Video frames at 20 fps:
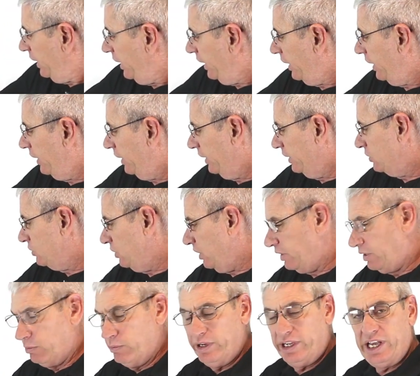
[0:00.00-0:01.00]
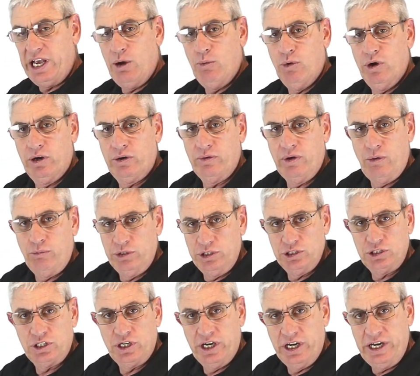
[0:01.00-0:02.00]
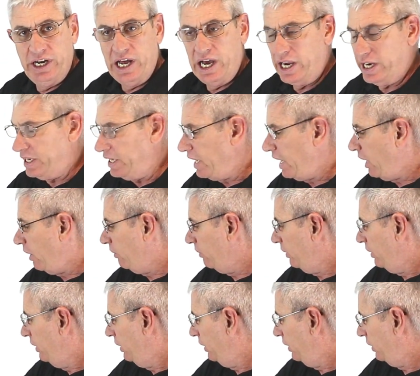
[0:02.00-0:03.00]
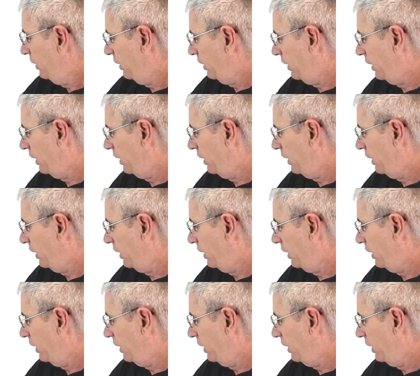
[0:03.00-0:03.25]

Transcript: It's nothing we can't work around, we're just going to knock it out.